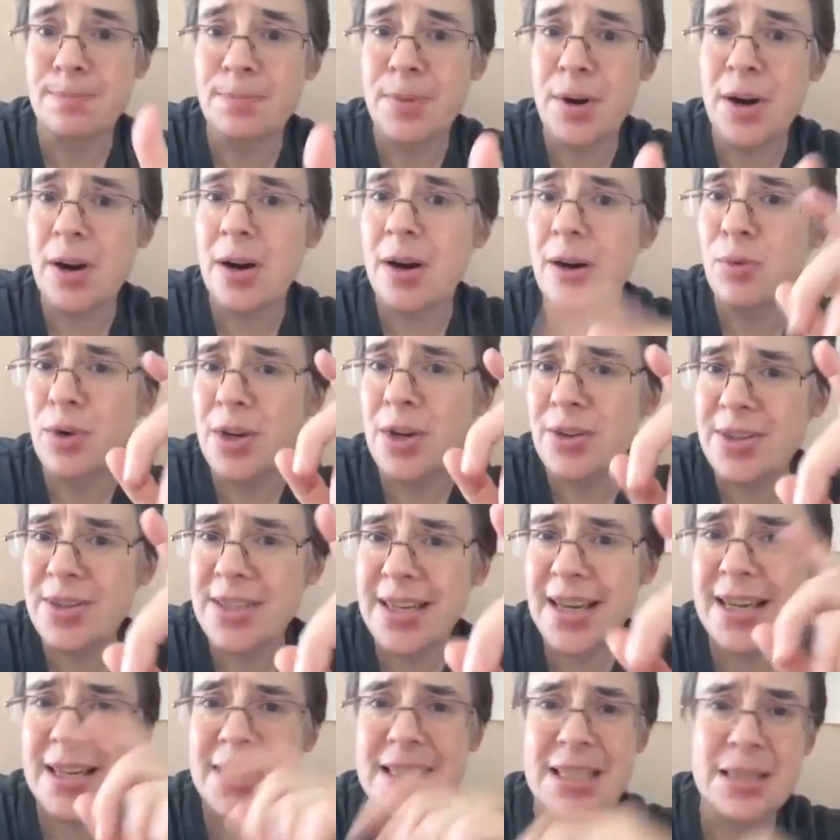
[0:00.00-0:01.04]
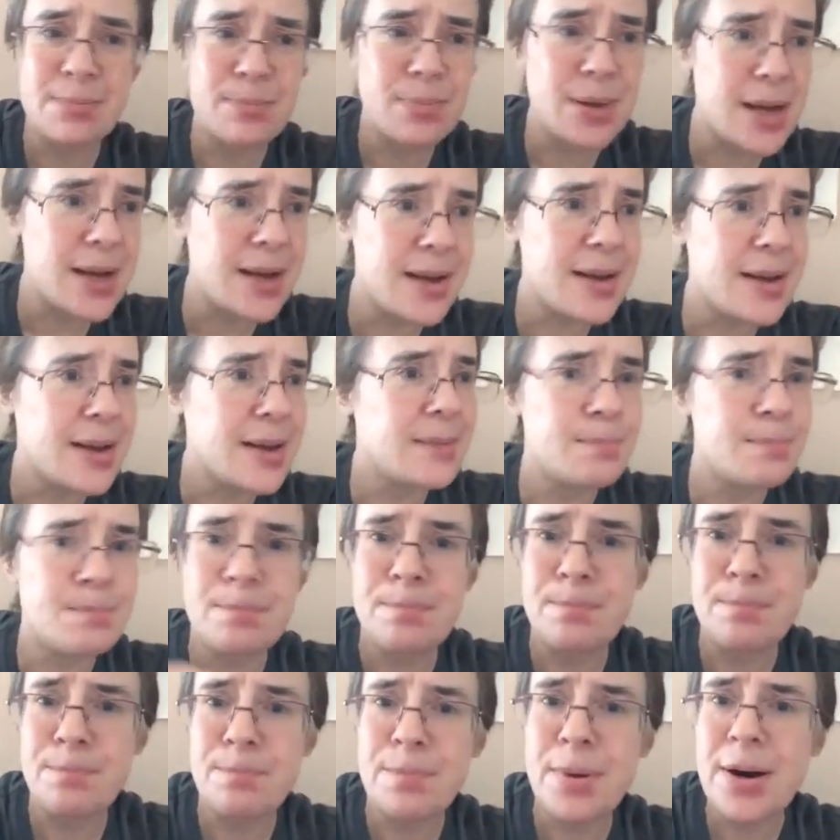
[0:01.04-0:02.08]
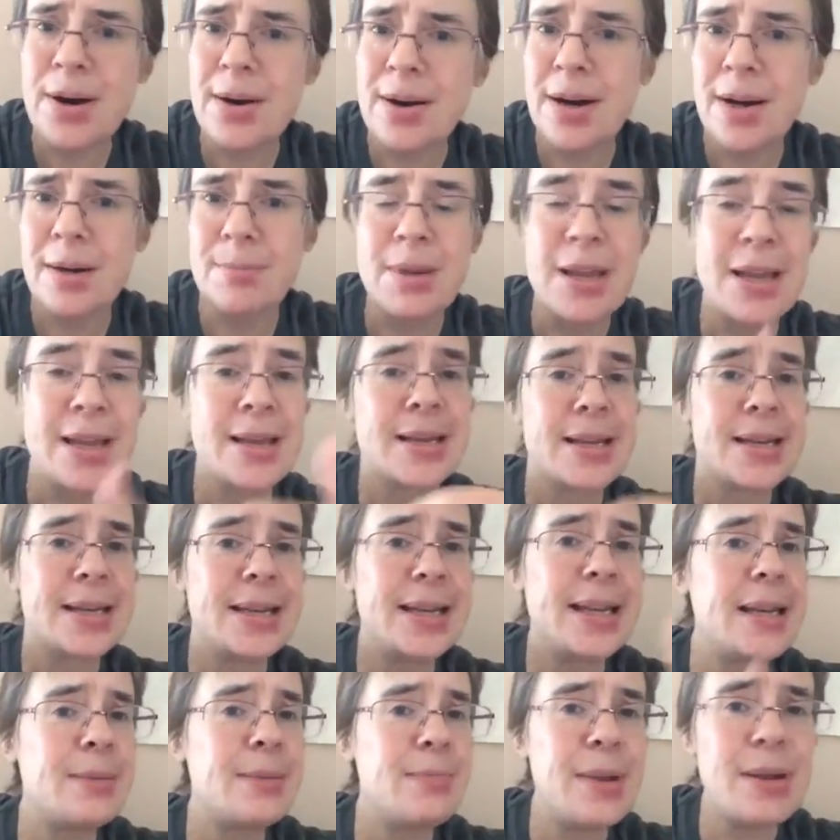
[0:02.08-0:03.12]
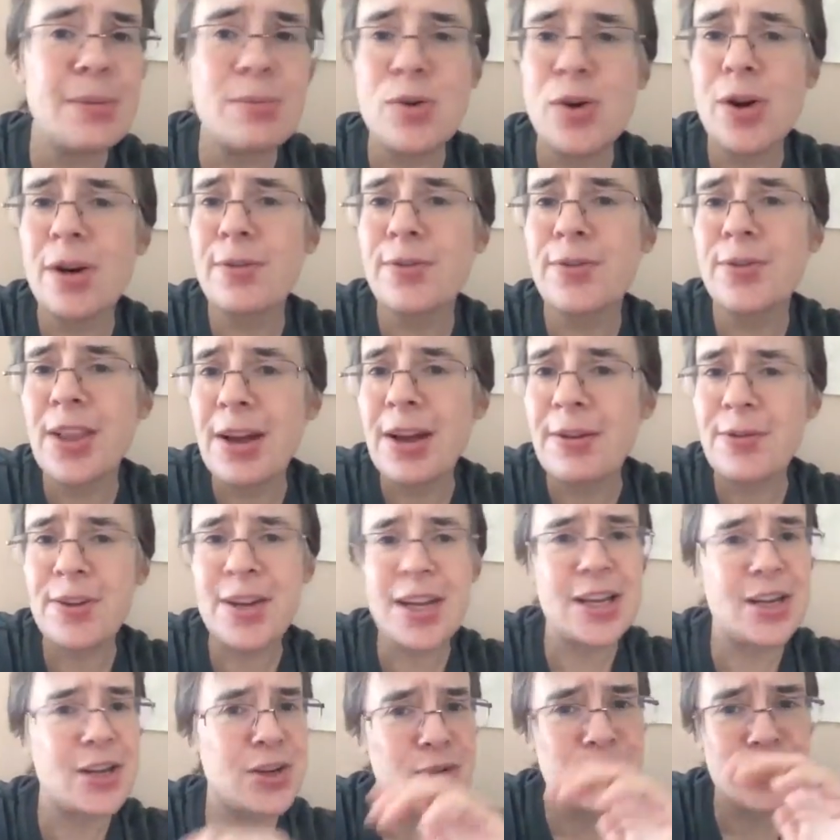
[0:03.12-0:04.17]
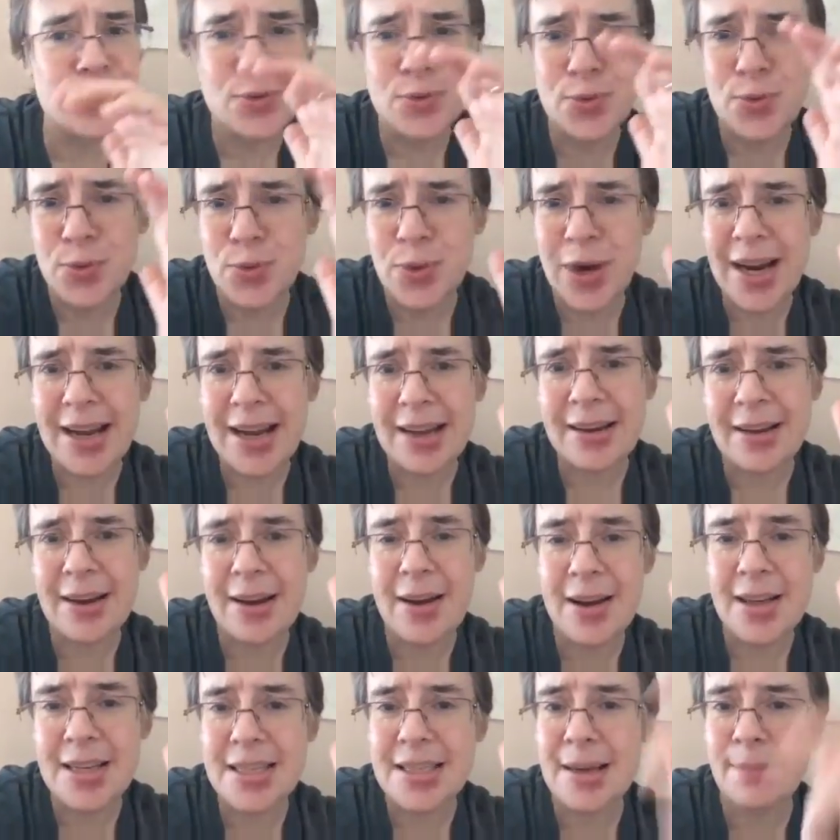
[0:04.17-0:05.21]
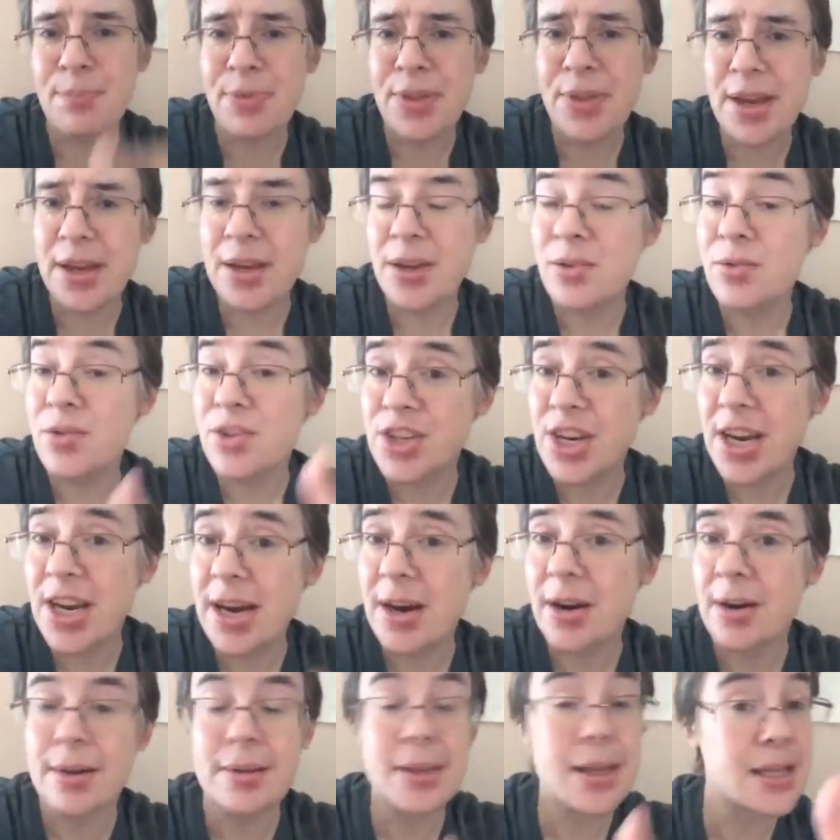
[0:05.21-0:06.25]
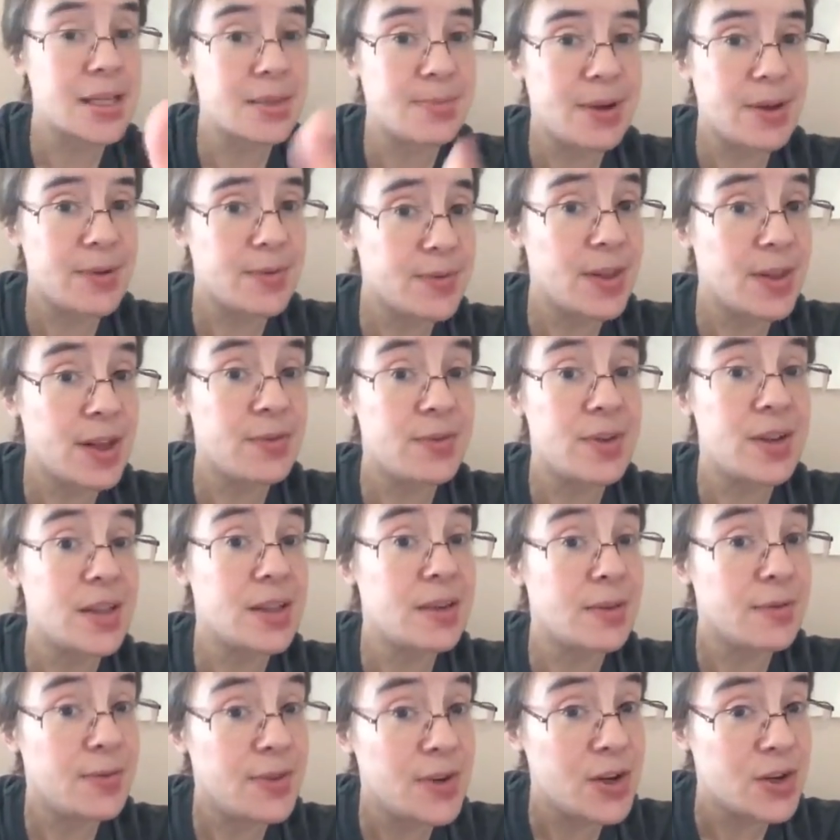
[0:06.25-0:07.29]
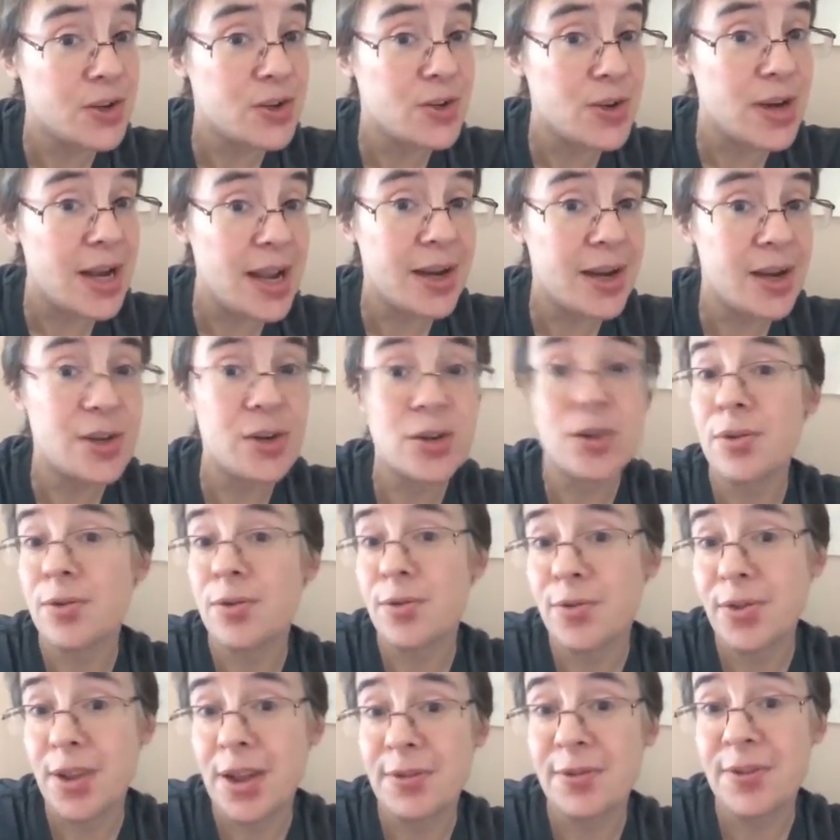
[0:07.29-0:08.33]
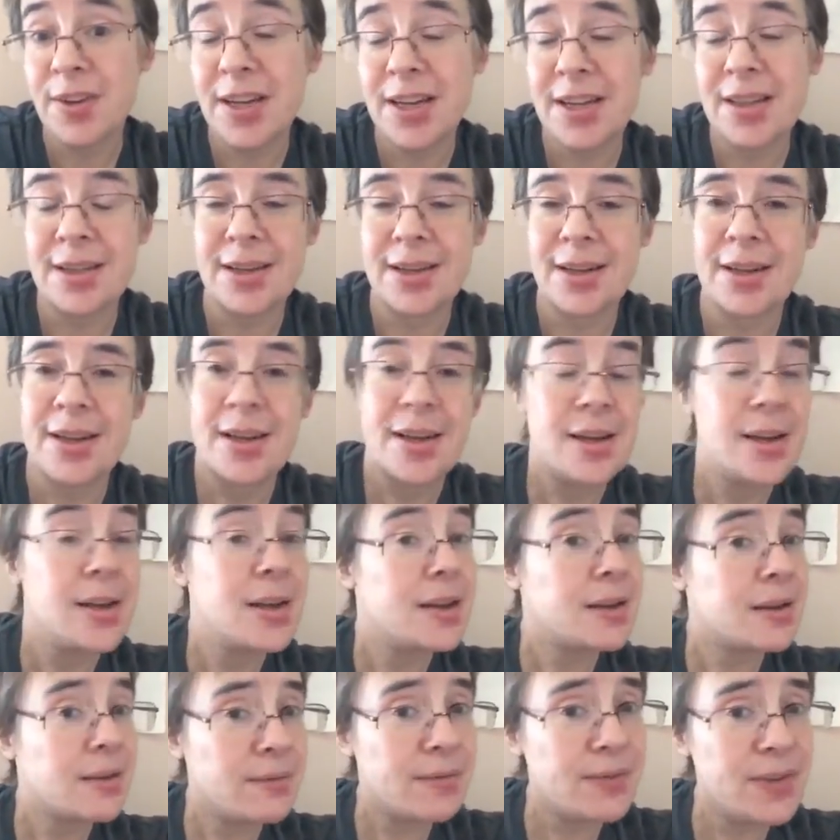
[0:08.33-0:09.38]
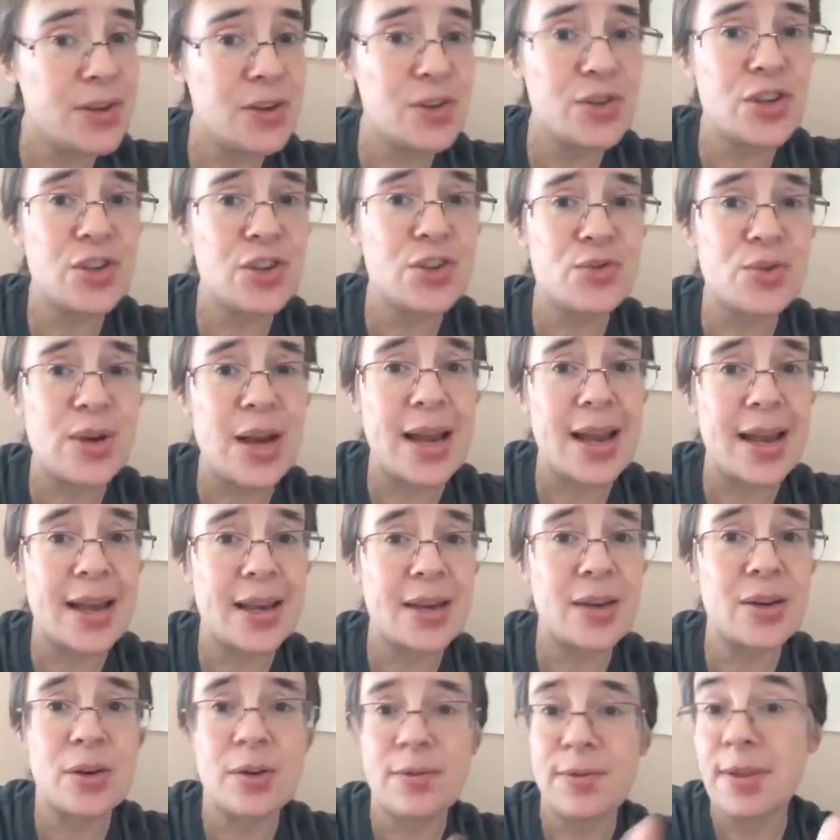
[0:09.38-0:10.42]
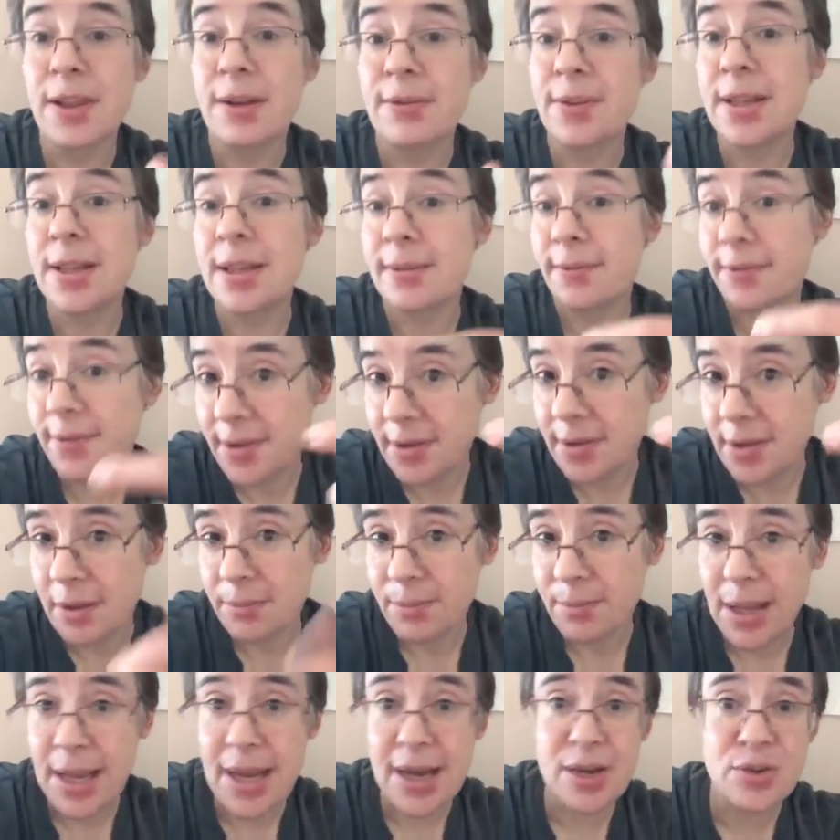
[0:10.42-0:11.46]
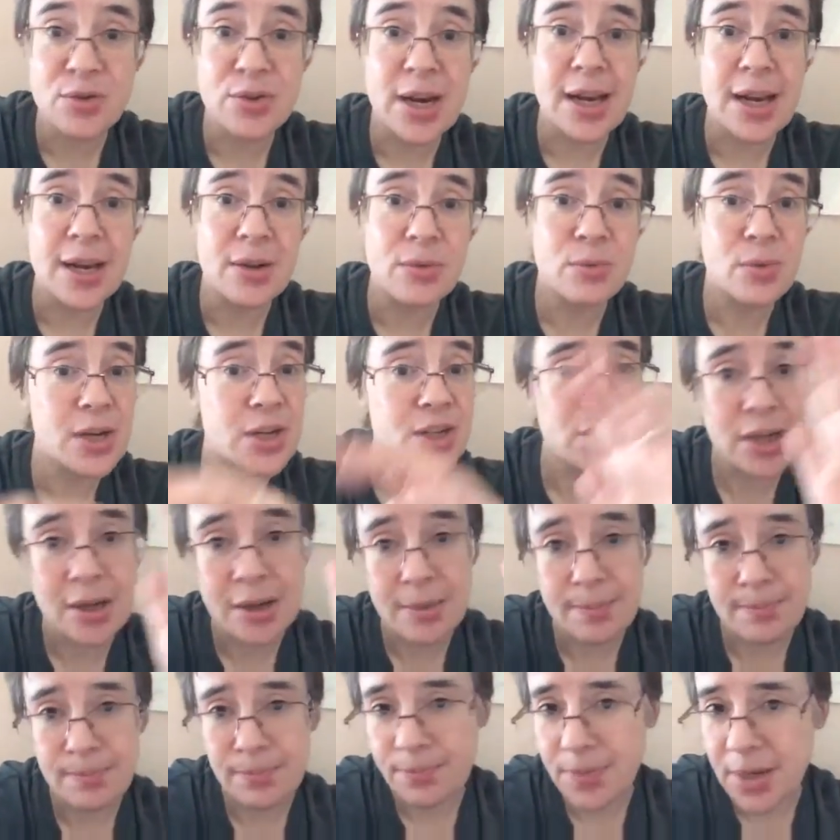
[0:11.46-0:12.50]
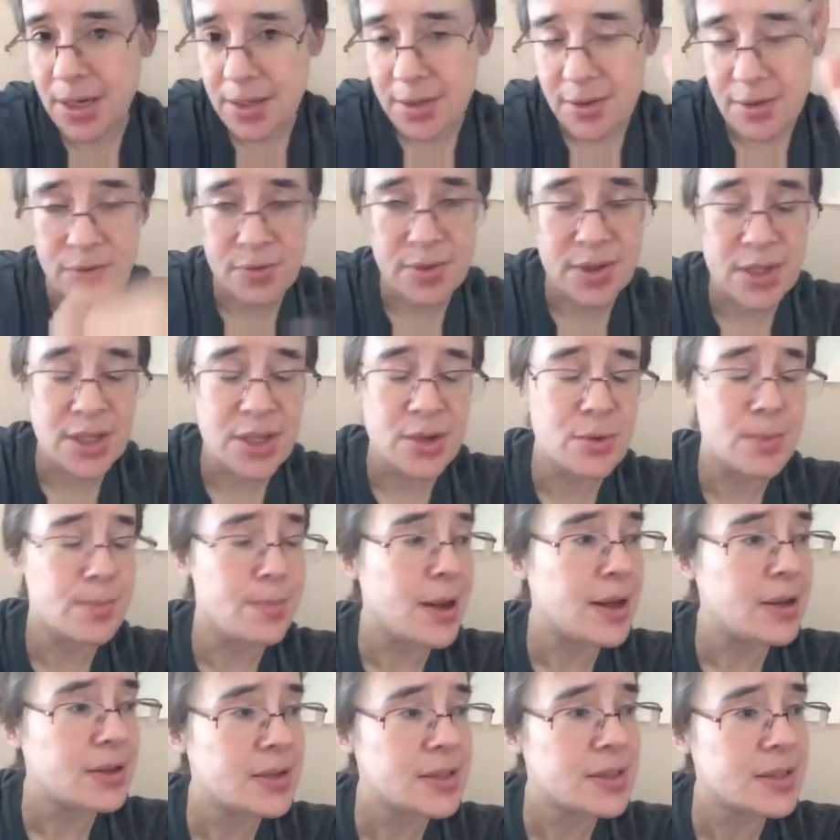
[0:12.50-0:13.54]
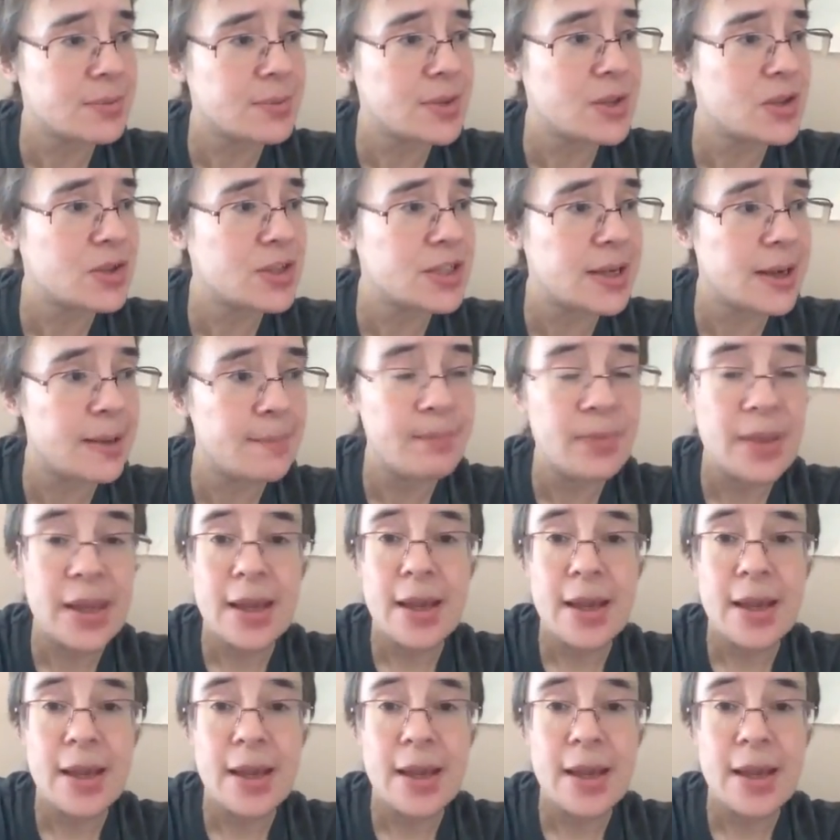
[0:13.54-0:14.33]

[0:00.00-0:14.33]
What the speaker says: Barb, what you say is spot on. Barb, need me more Fluffy. Great concept that you've shared. That's about Fluffy the Fear Dragon, or Fluffy the Confusion Dragon, or Fluffy the Fiddle in the Blank Dragon, which I'll make another video about some other time.